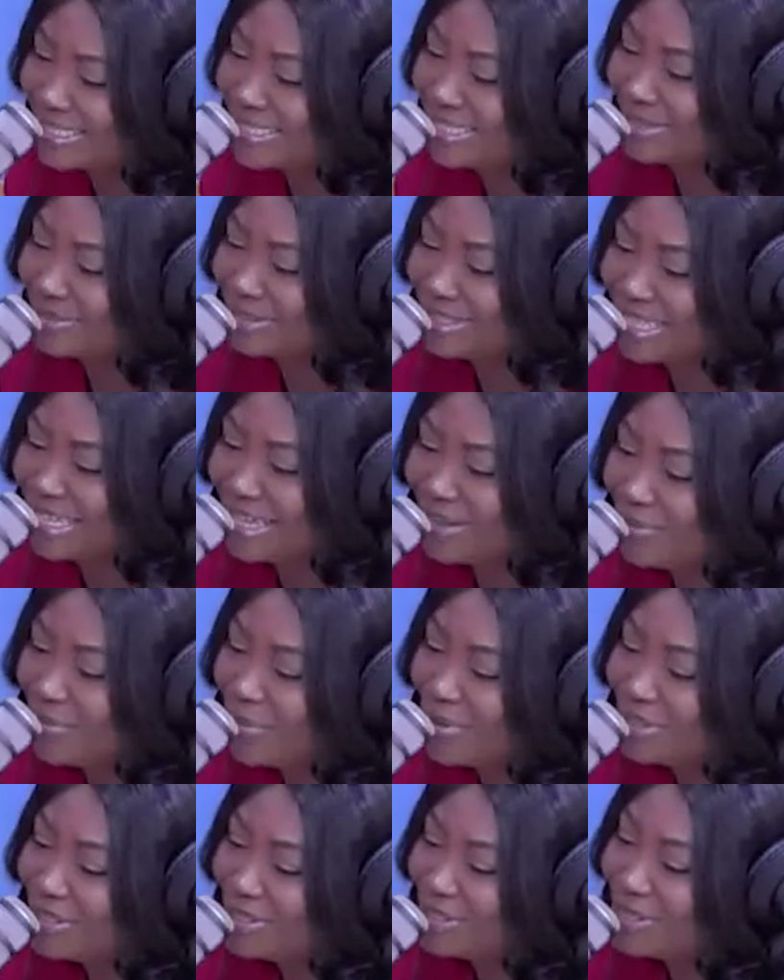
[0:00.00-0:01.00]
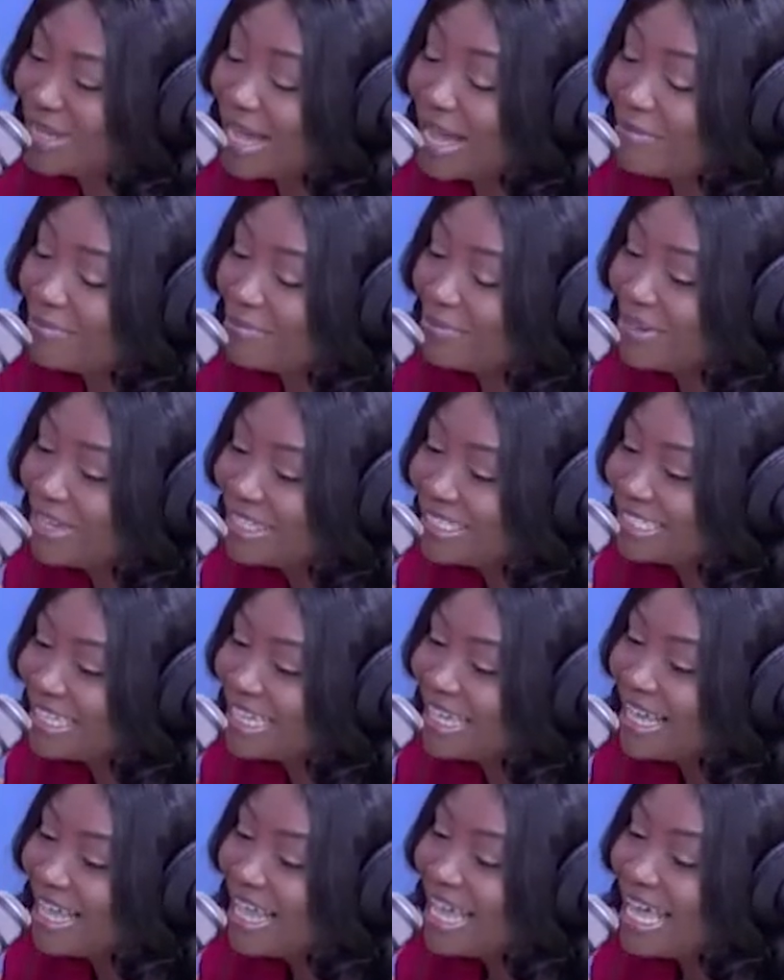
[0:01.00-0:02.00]
It's like, I'm not
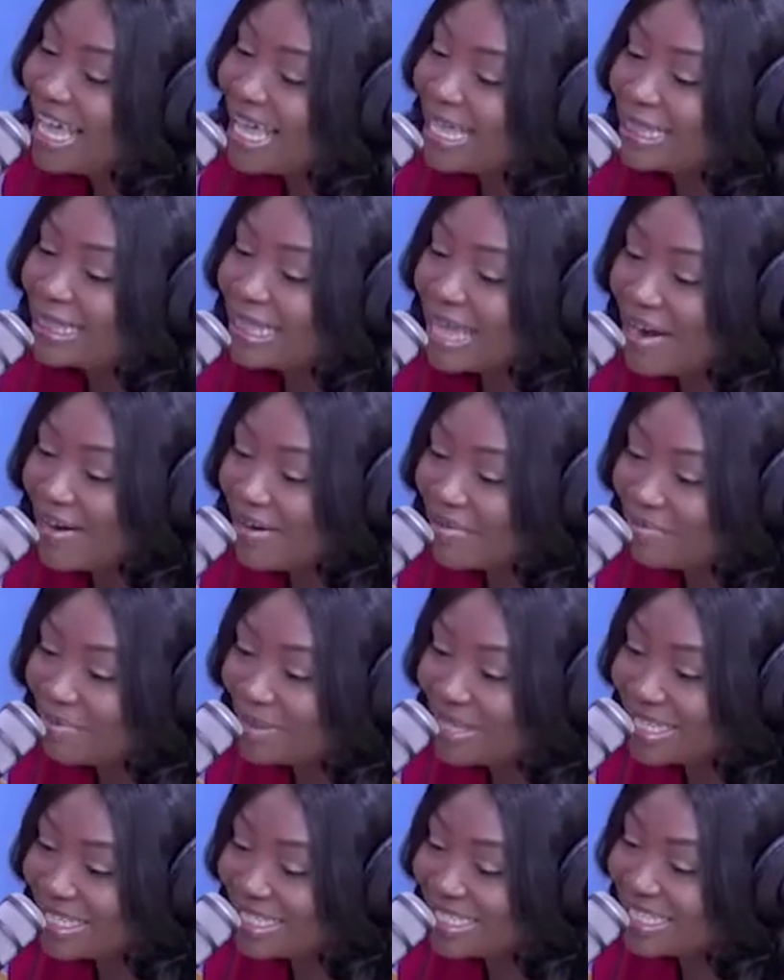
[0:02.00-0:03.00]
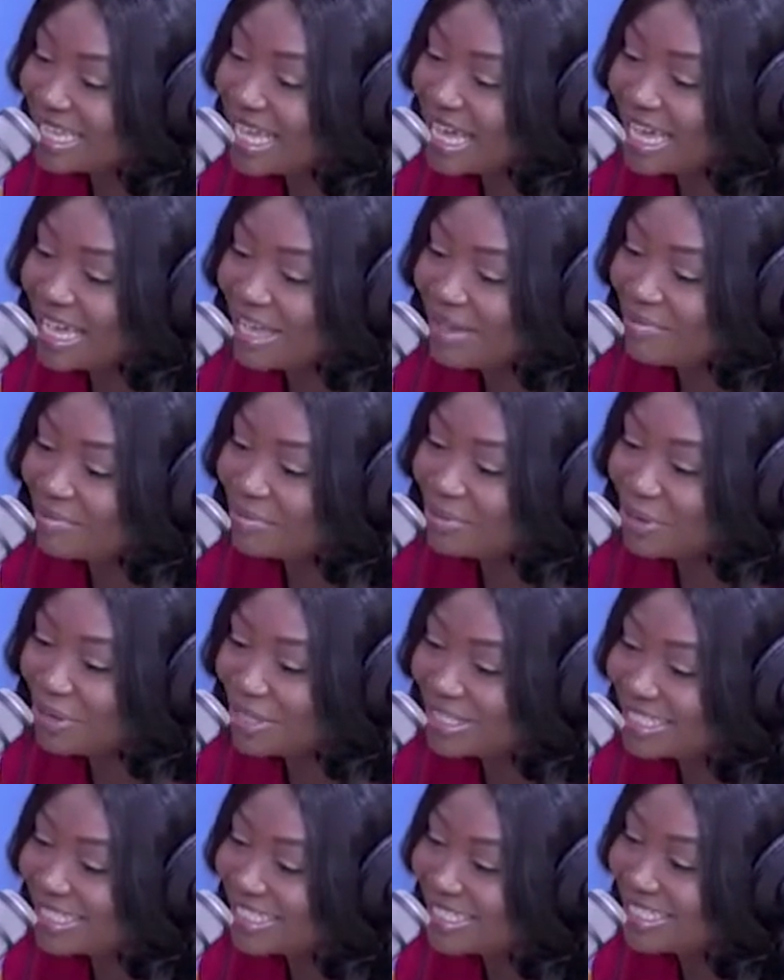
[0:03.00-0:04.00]
a therapist. I am
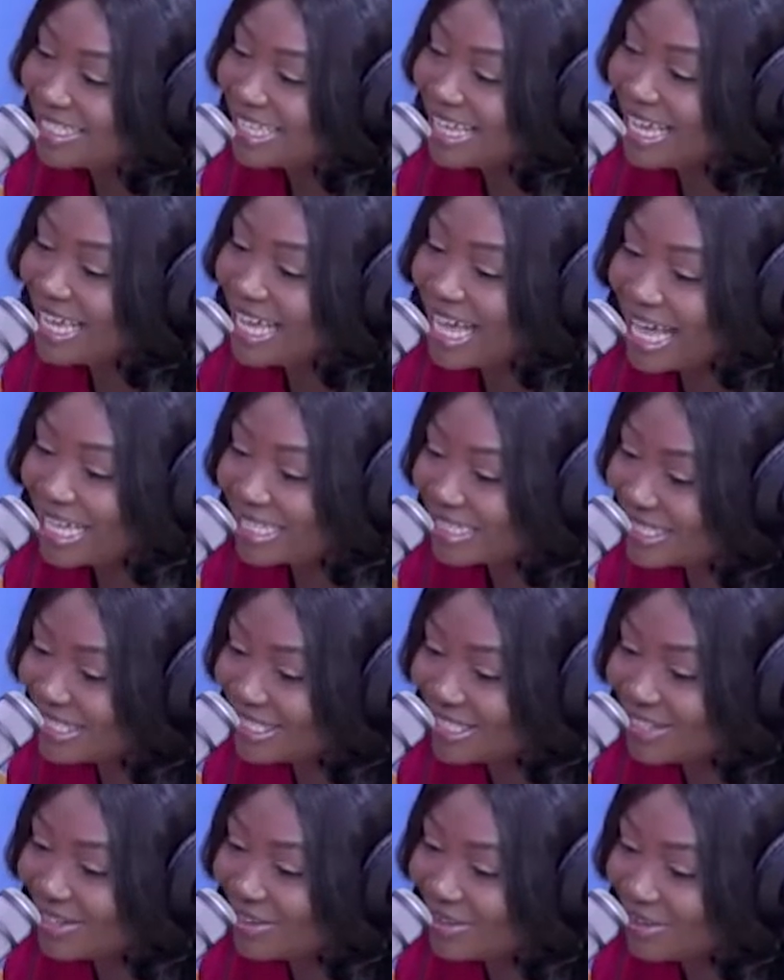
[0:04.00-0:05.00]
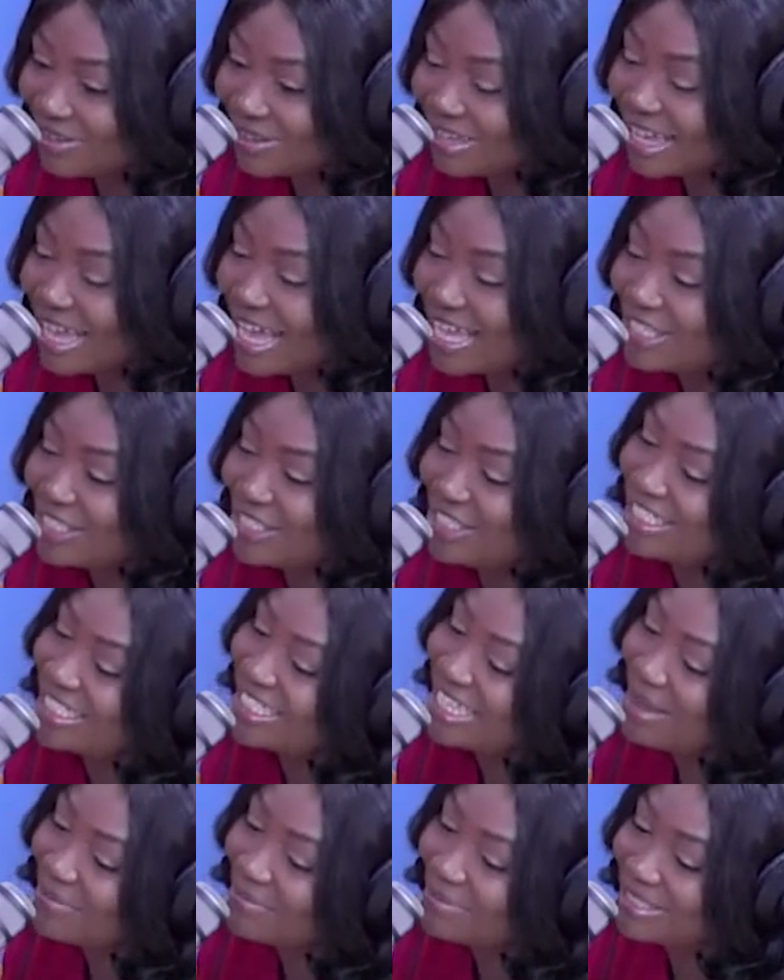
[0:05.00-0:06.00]
not a counselor. I
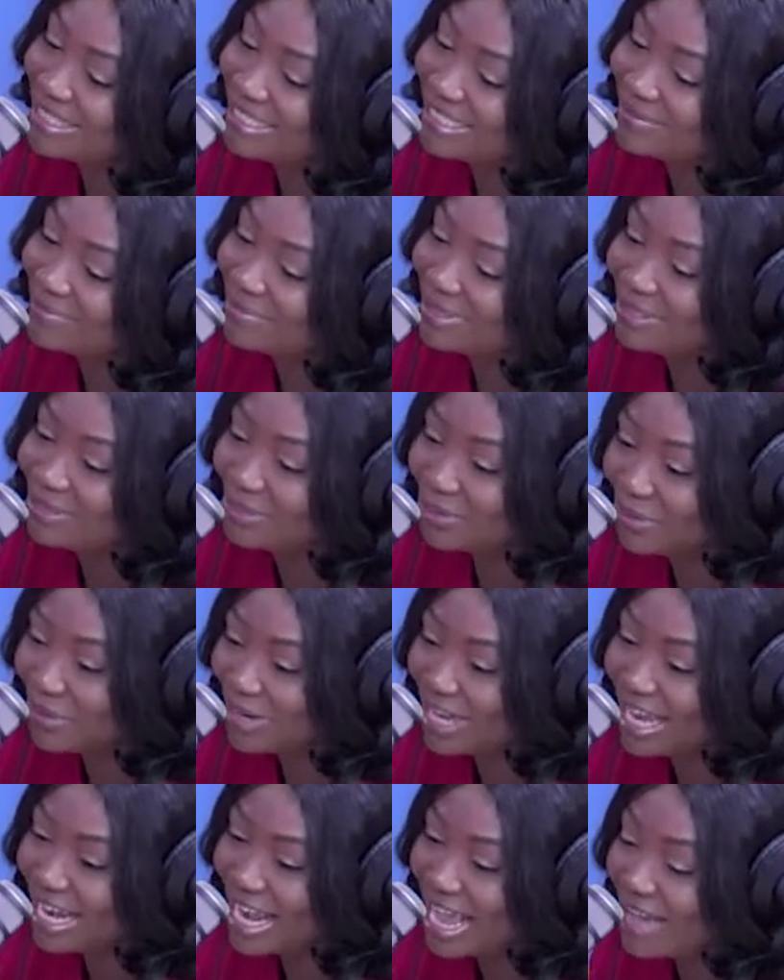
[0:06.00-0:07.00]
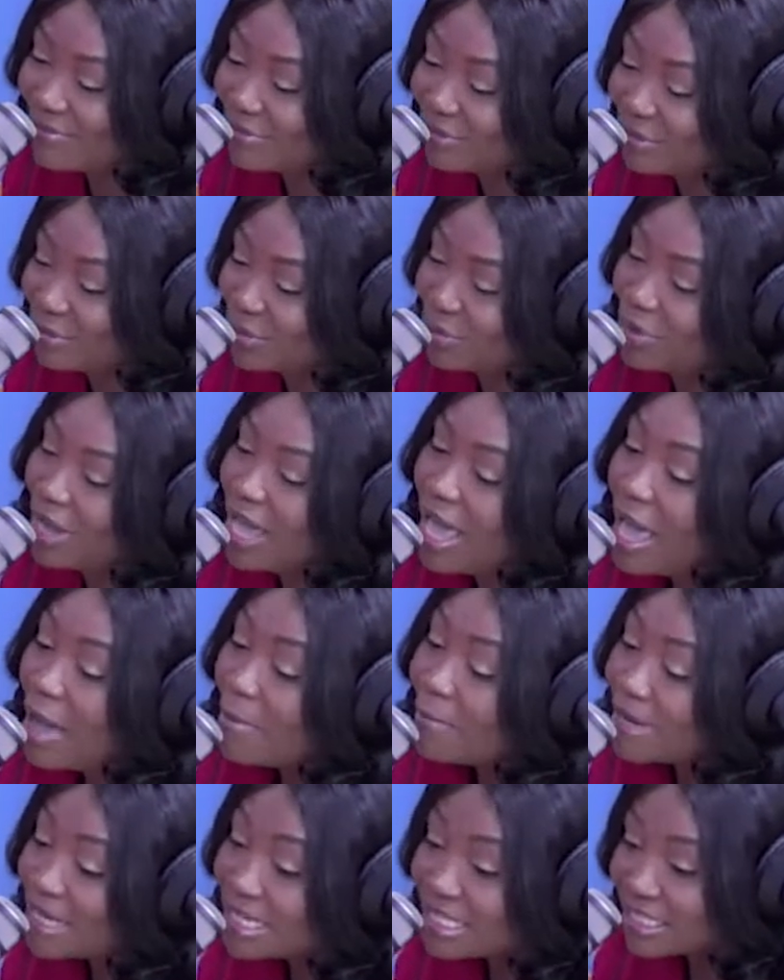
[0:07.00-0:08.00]
just happen to be Joy and I have a show.
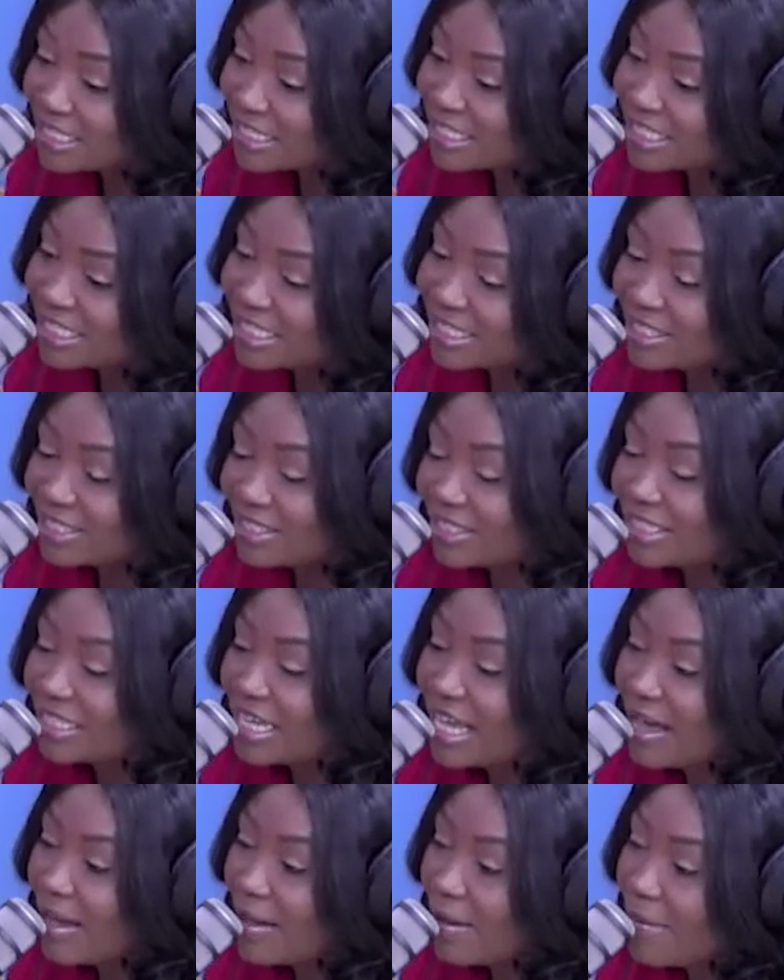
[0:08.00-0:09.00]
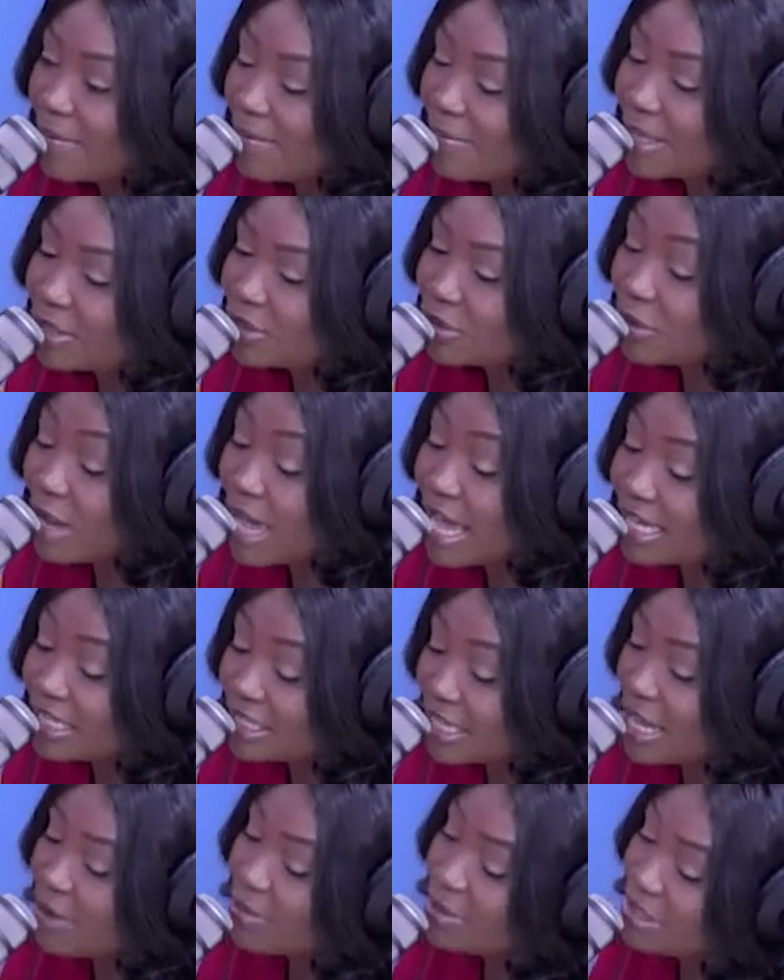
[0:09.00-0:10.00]
But it's good. So
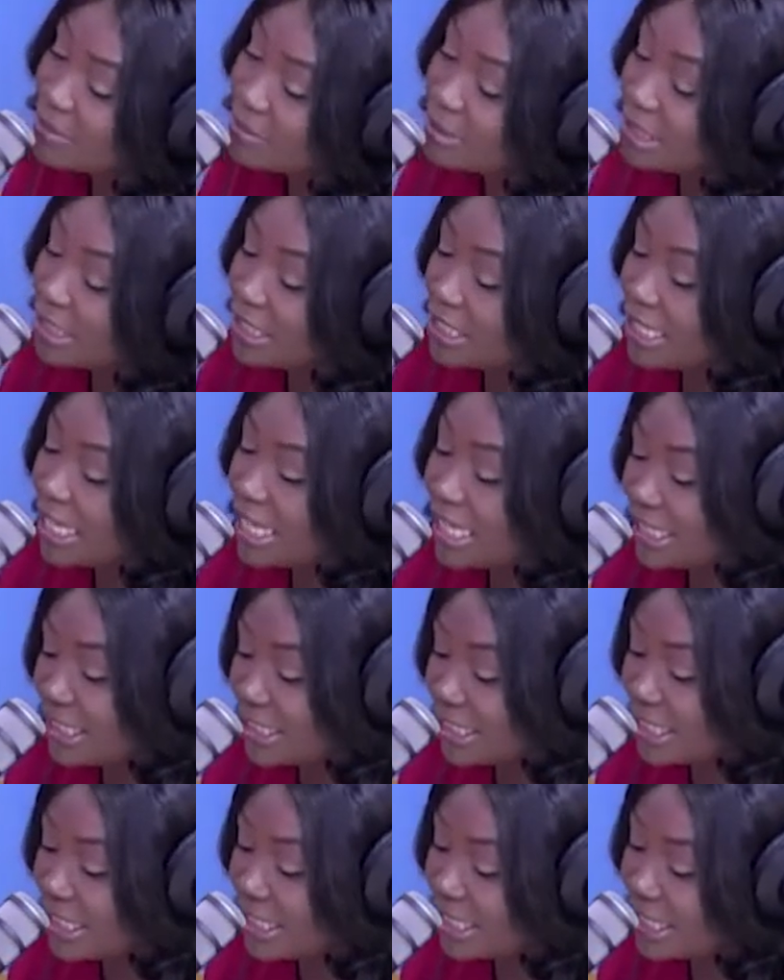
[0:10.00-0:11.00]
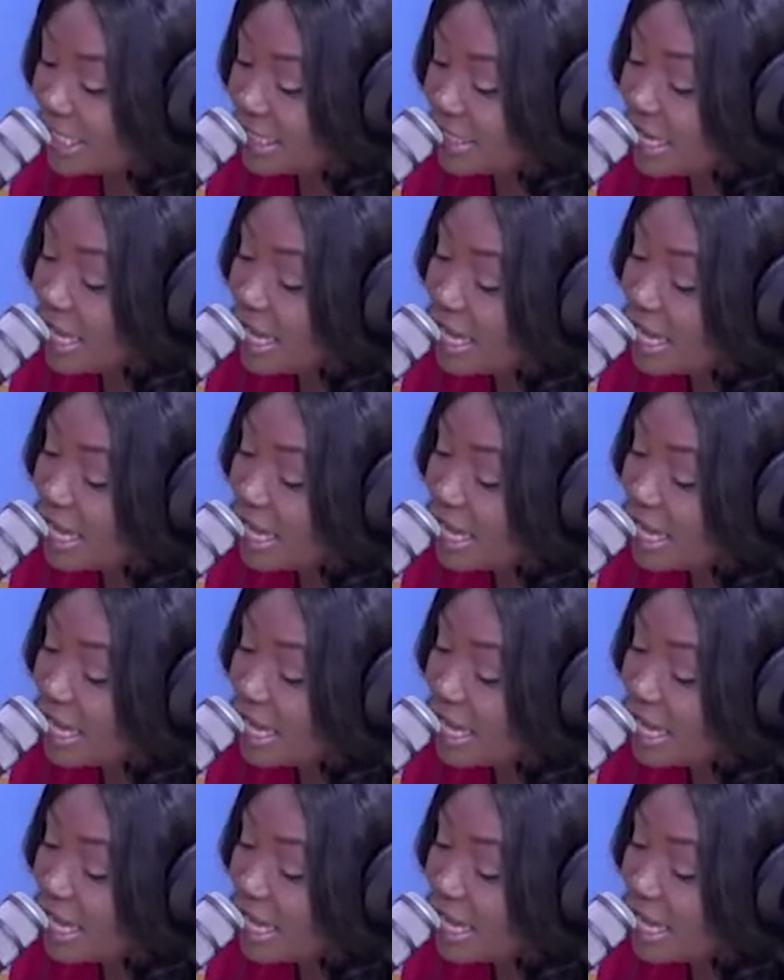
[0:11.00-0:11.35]
I was able to get this.